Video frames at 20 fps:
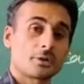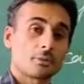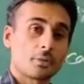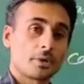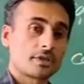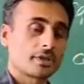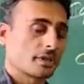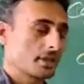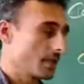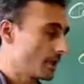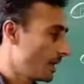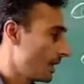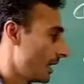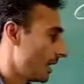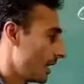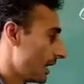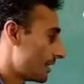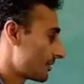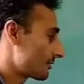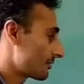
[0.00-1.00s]

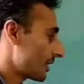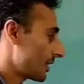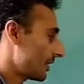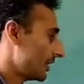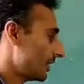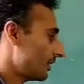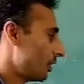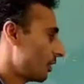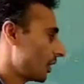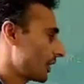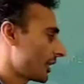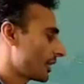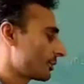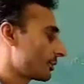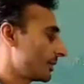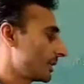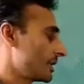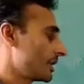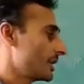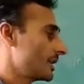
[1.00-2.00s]
equity. And trading on
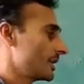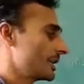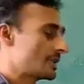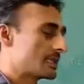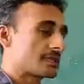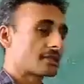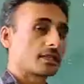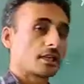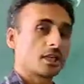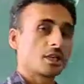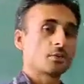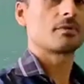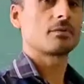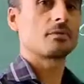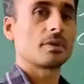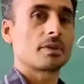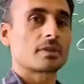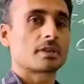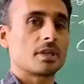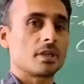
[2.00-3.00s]
equity is done
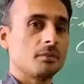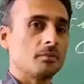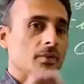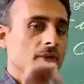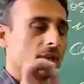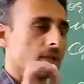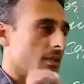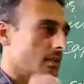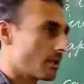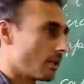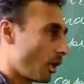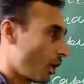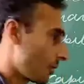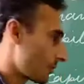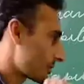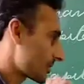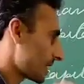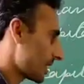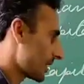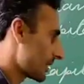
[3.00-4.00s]
with some
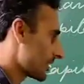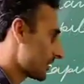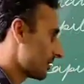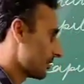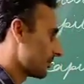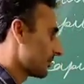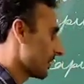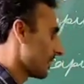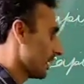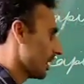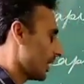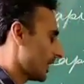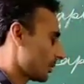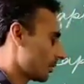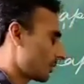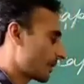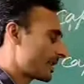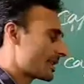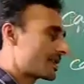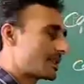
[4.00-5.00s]
objective.
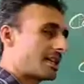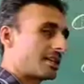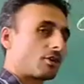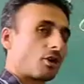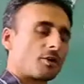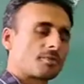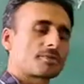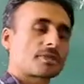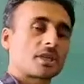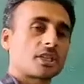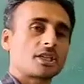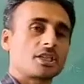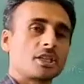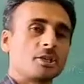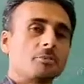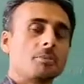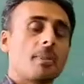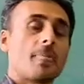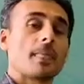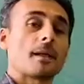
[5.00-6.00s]
And what is that
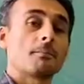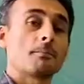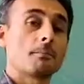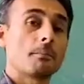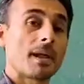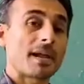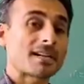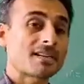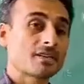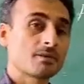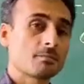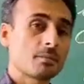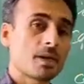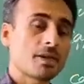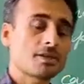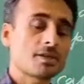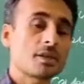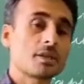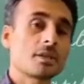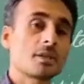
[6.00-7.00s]
objective?
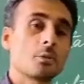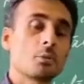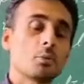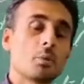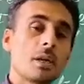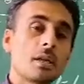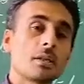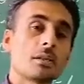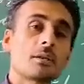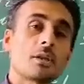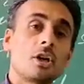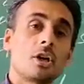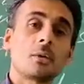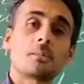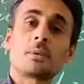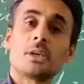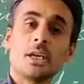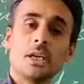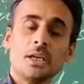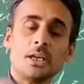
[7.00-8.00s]
Maximizing the wealth
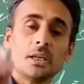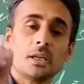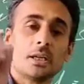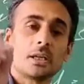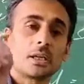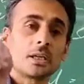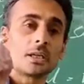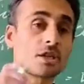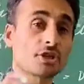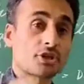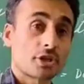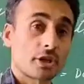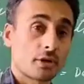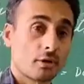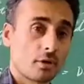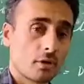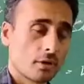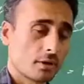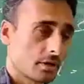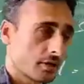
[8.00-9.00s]
of the
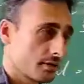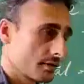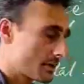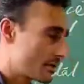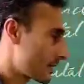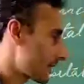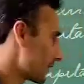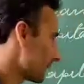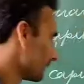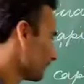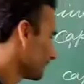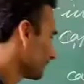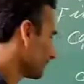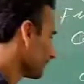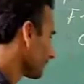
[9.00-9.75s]
shareholders.